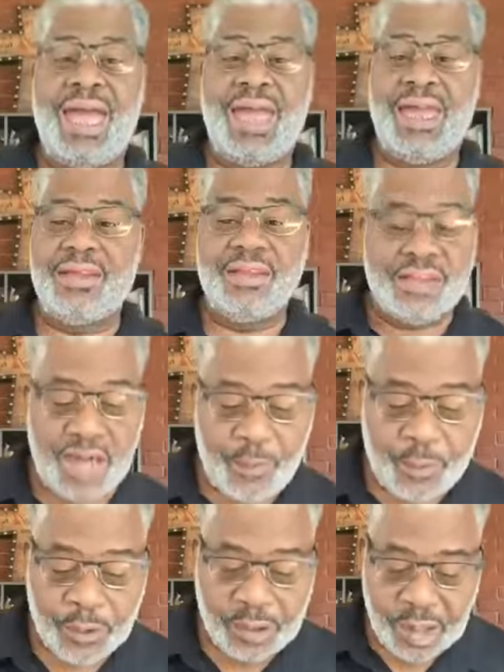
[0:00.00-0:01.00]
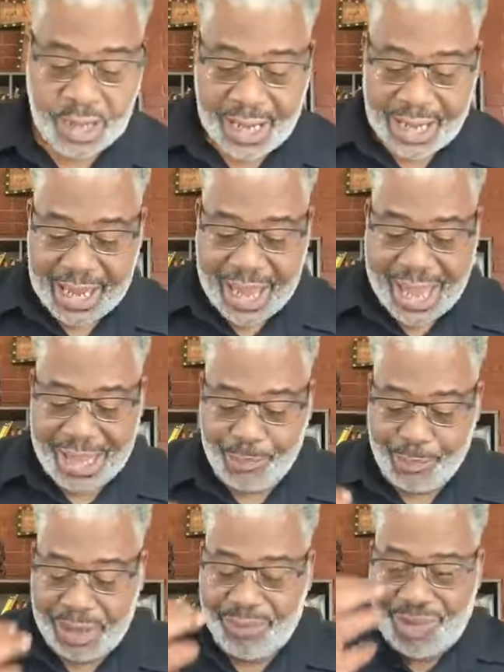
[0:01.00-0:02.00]
in the temple,
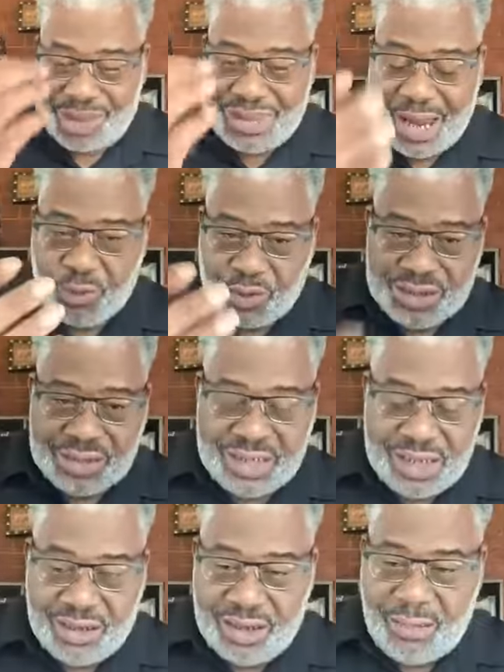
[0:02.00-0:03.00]
but there was still